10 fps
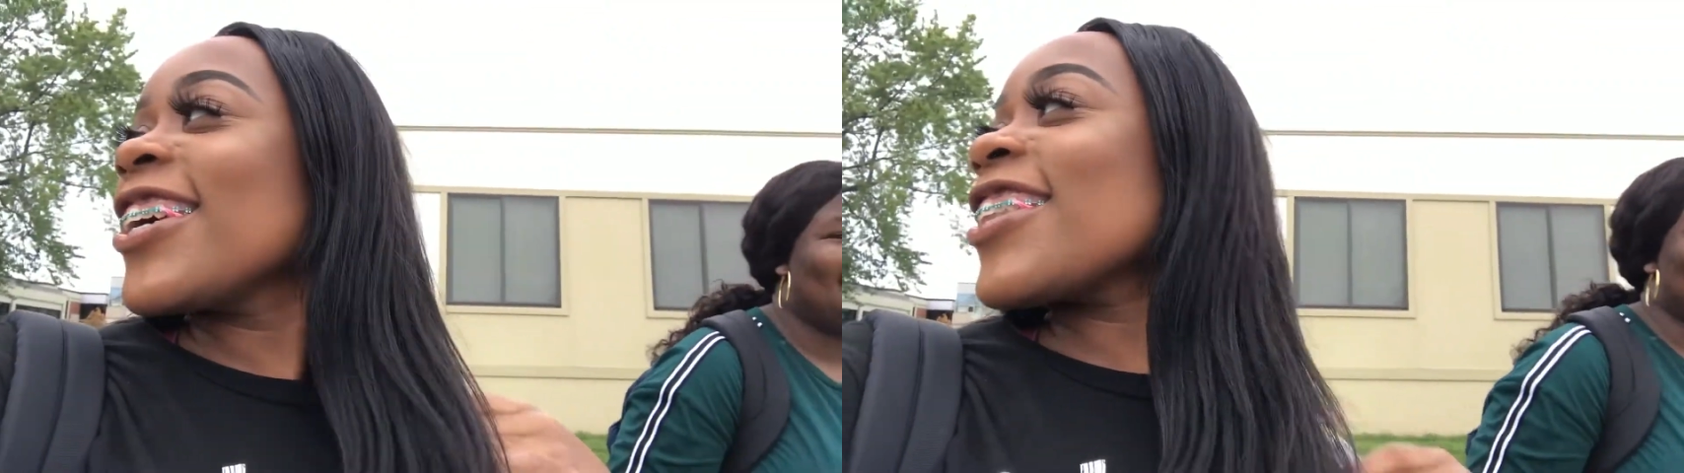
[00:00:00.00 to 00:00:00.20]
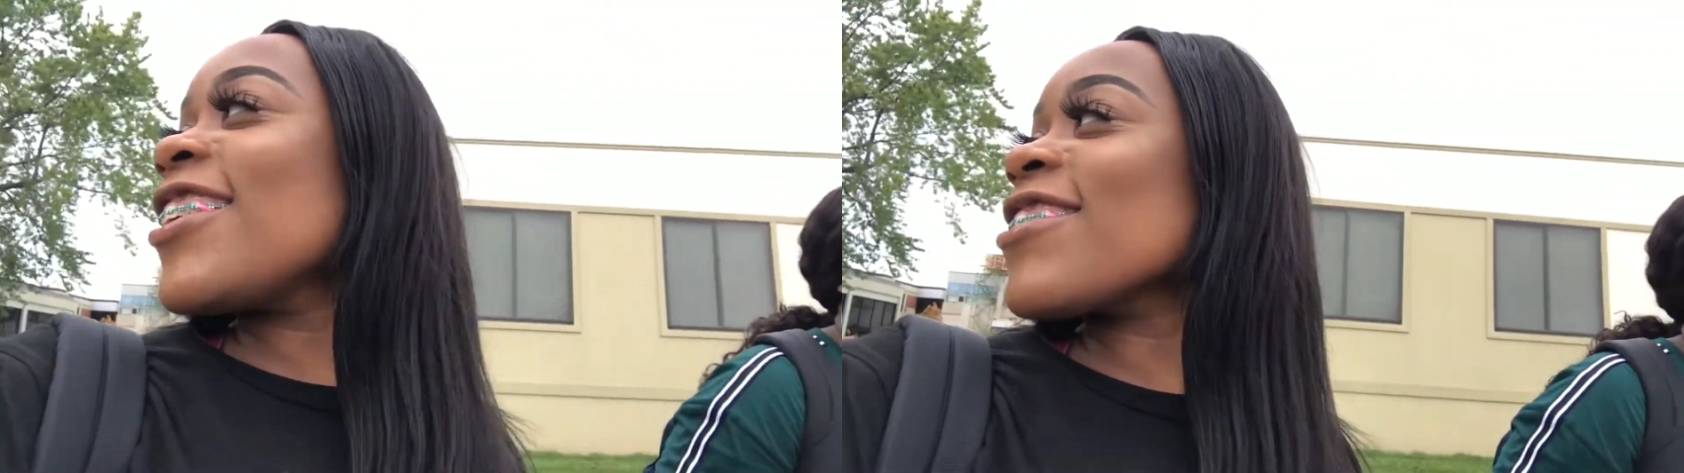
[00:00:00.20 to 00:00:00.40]

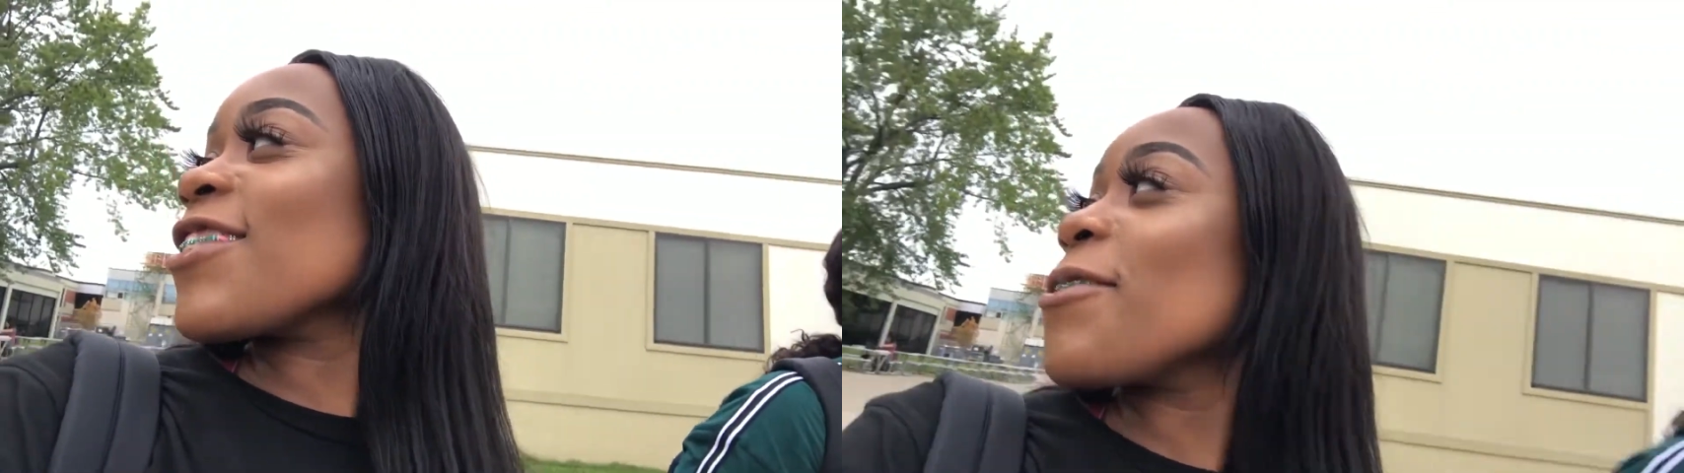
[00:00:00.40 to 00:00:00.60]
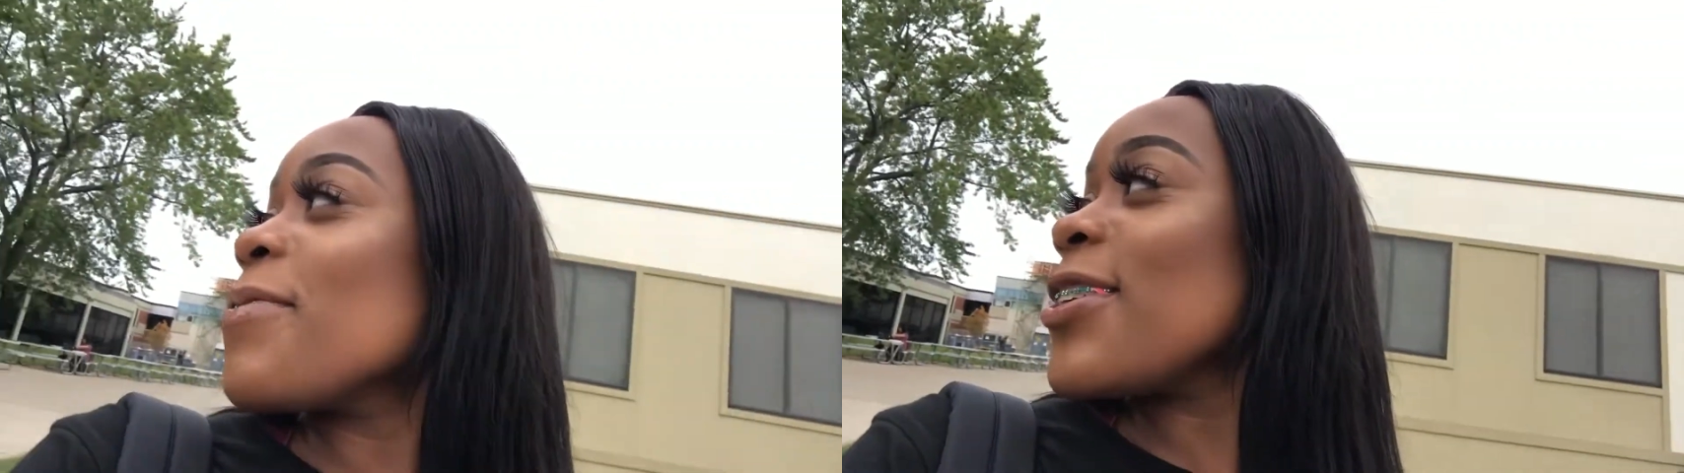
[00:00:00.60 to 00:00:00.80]
This
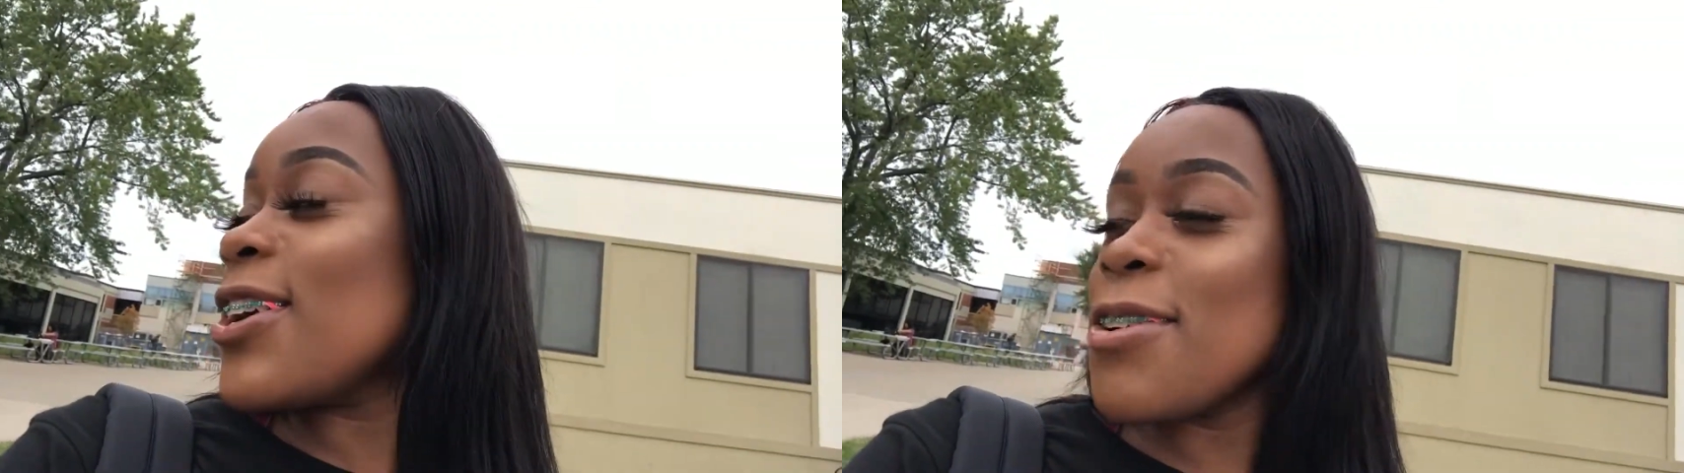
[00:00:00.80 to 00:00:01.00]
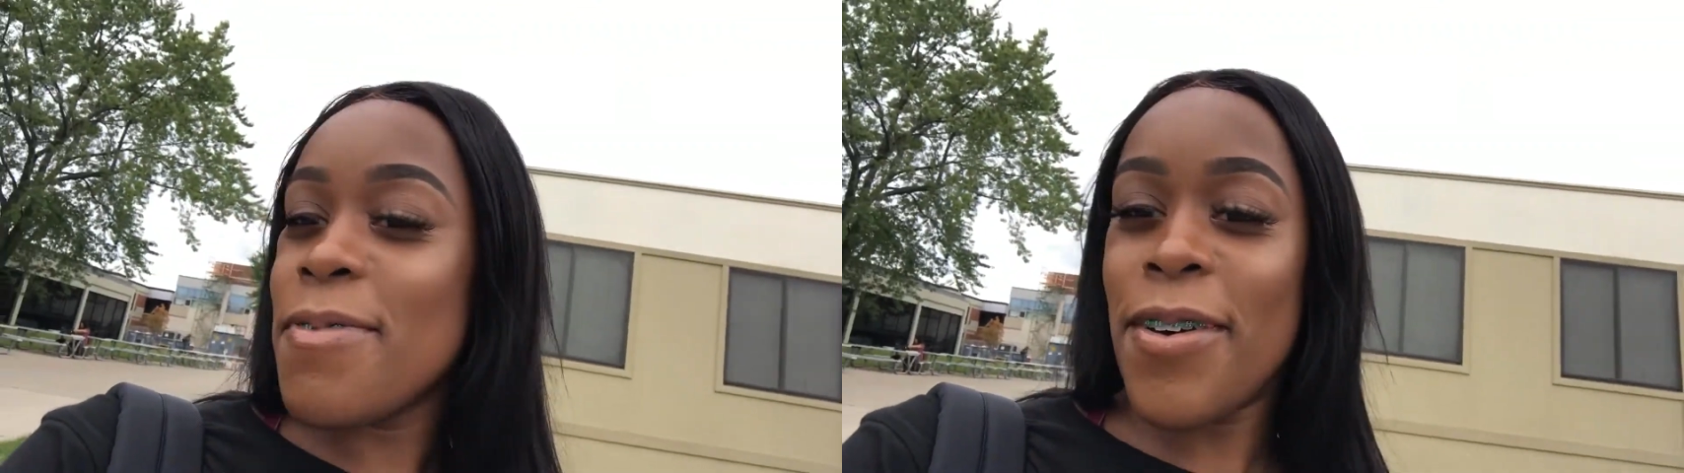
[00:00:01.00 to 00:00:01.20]
girl been
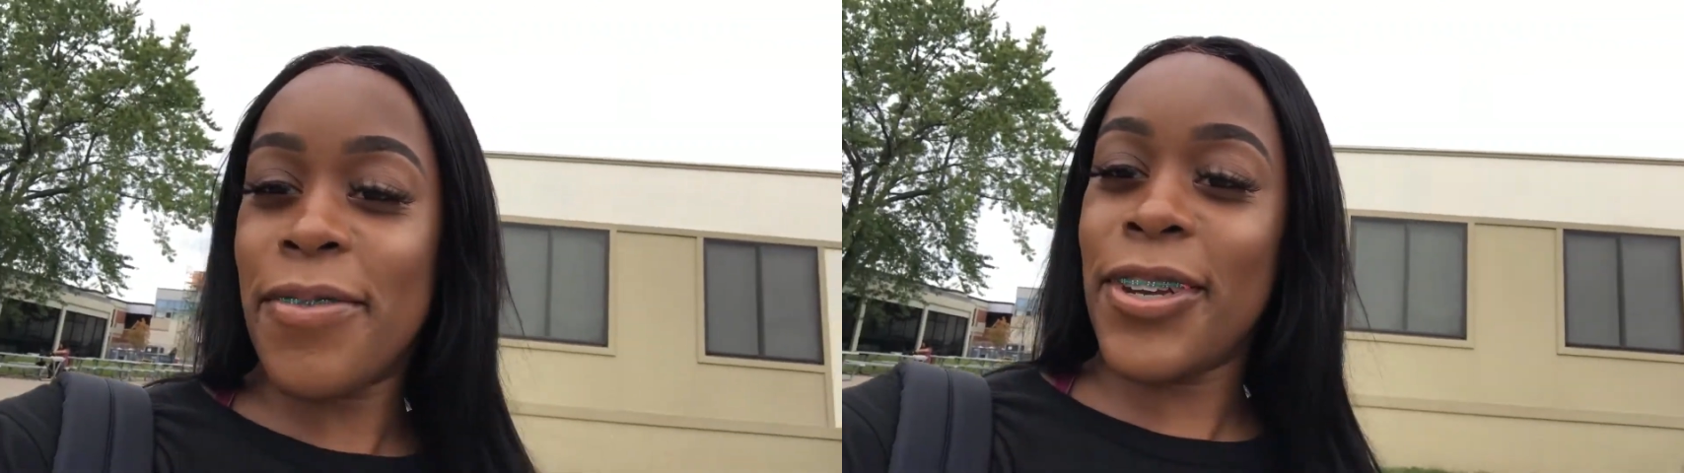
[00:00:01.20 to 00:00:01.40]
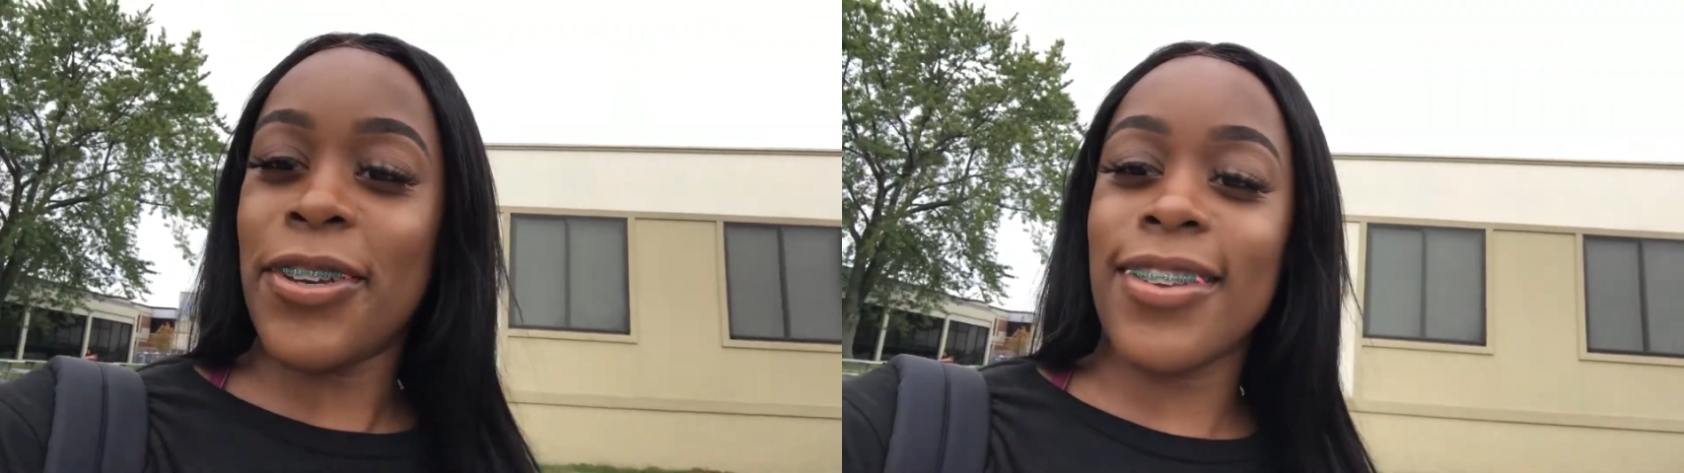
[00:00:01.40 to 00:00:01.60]
on my
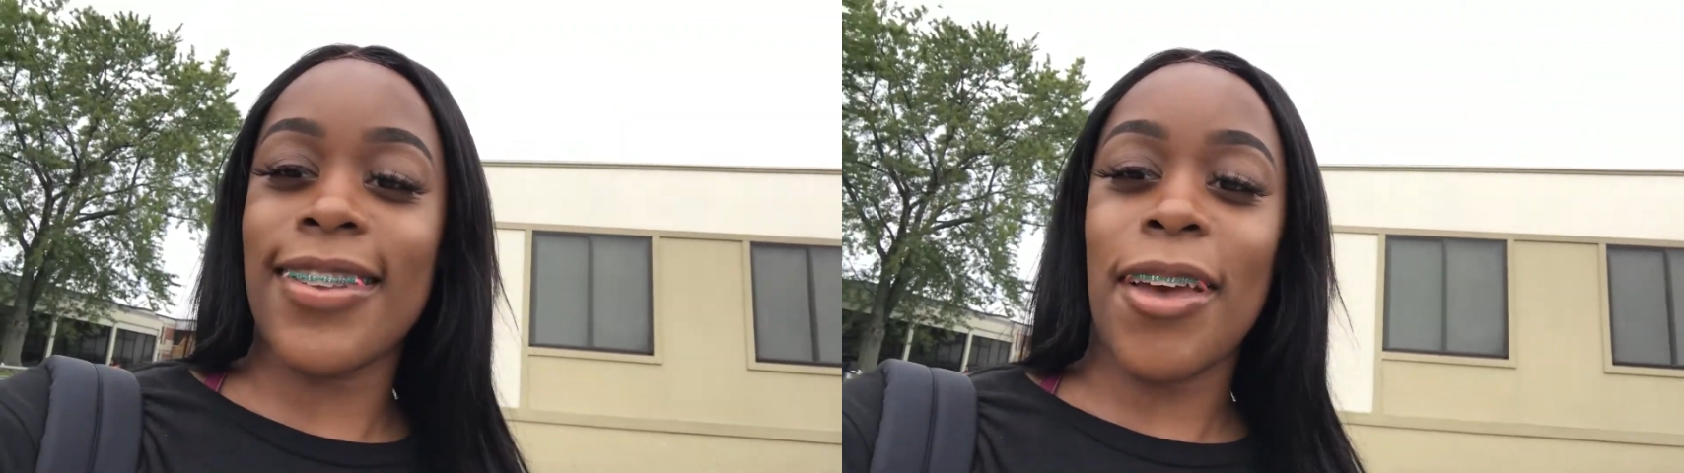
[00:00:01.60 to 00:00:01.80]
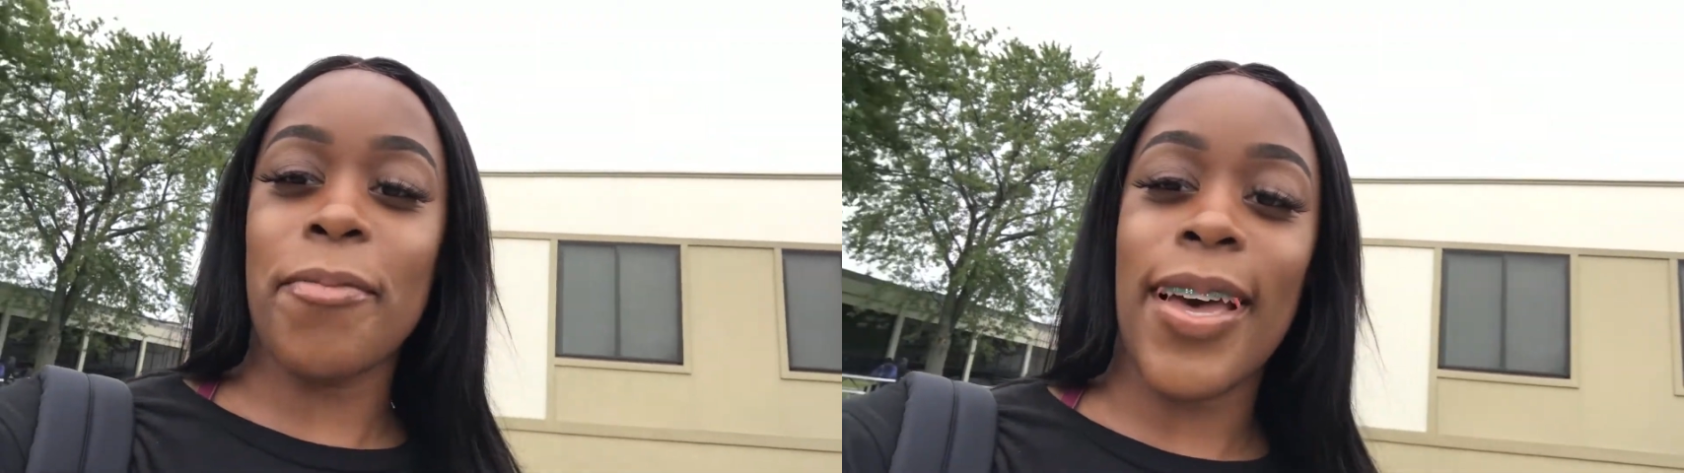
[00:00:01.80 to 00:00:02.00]
videos
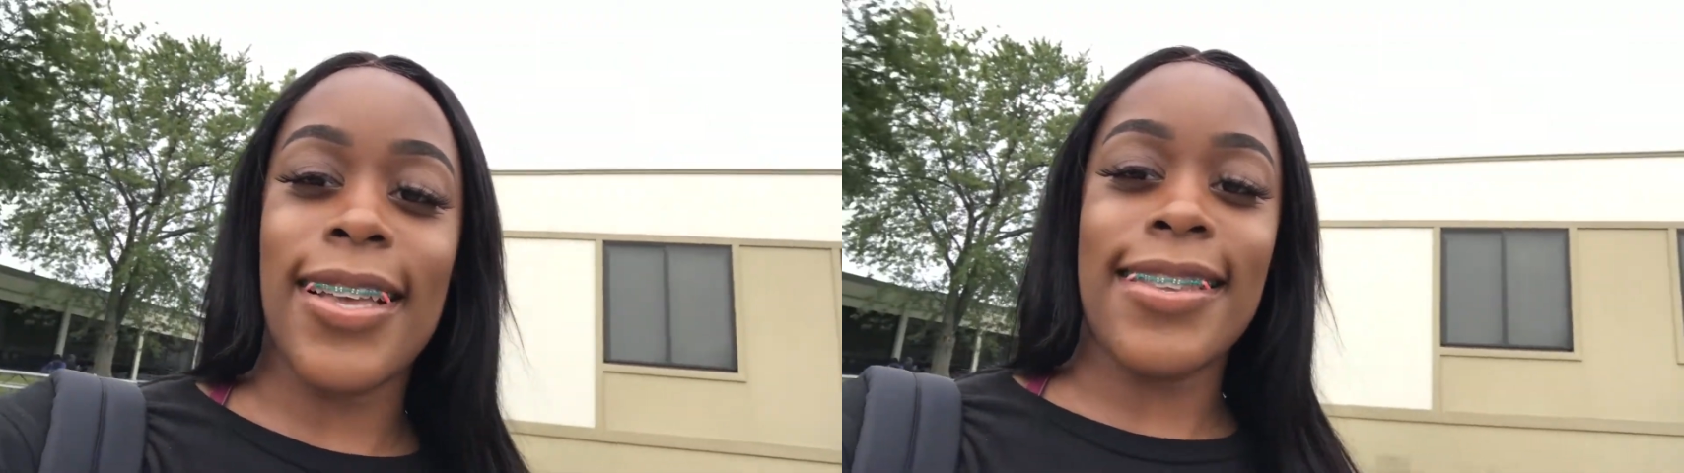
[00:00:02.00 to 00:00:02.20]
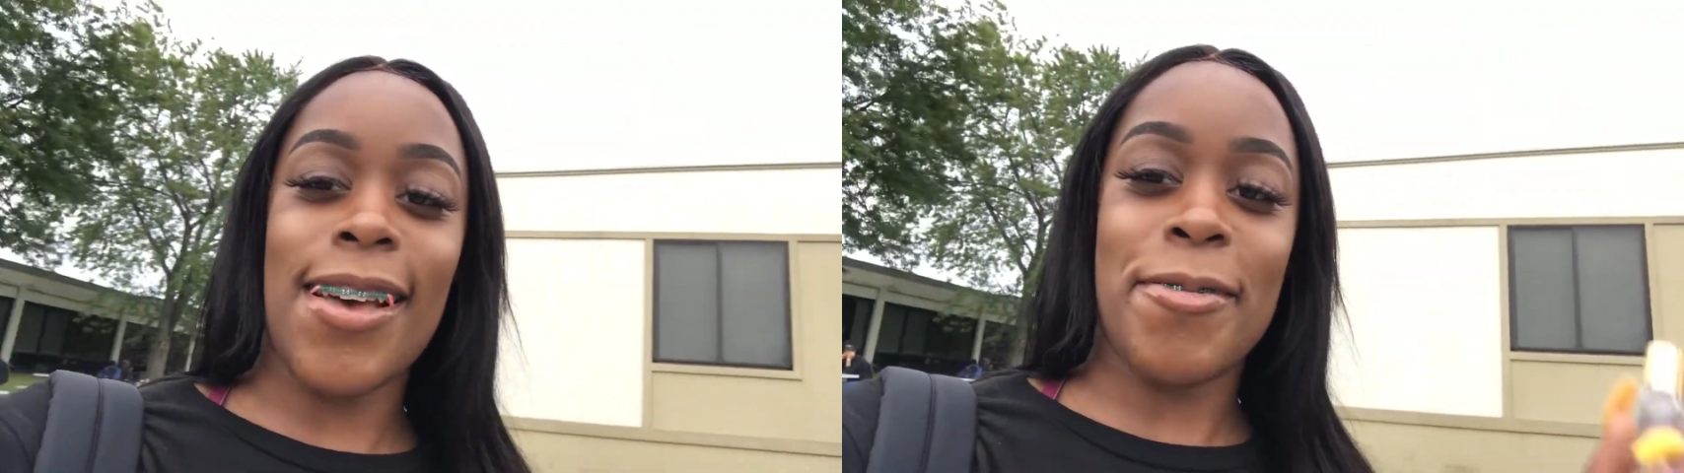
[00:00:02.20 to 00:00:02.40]
like
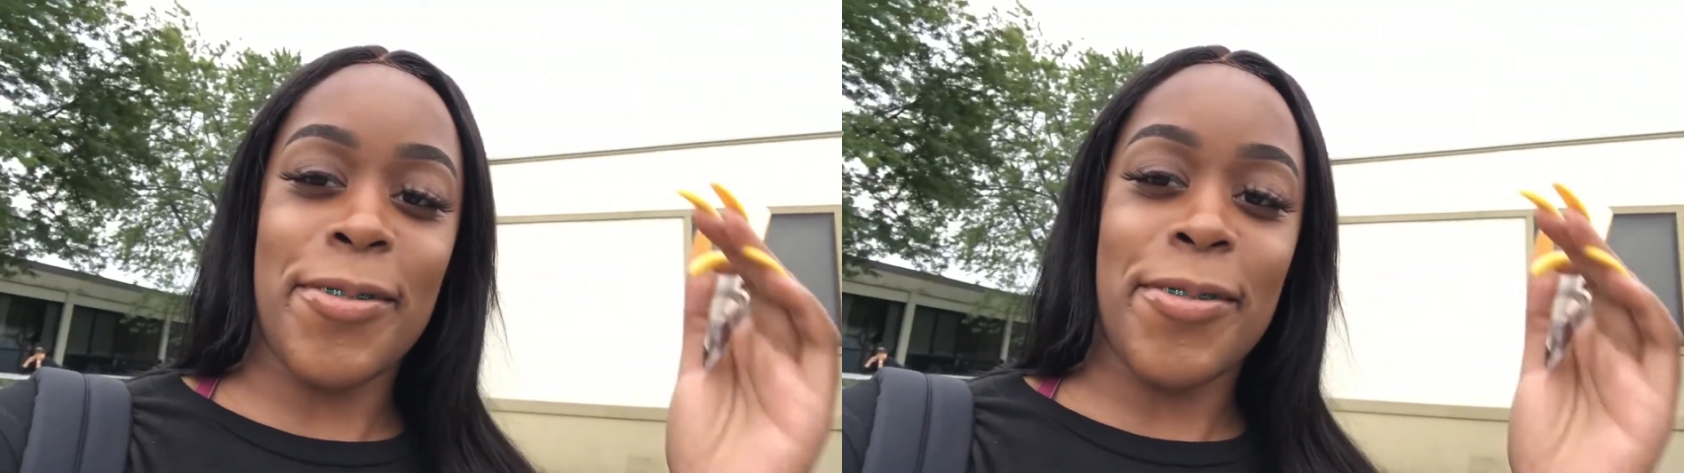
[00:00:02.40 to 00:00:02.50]
bad times,